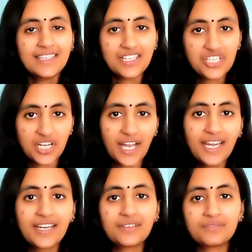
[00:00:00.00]
the
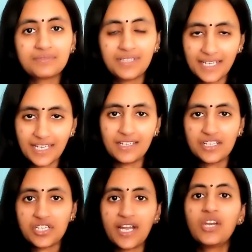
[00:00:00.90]
child, again,
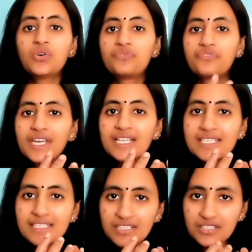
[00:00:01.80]
the child who feels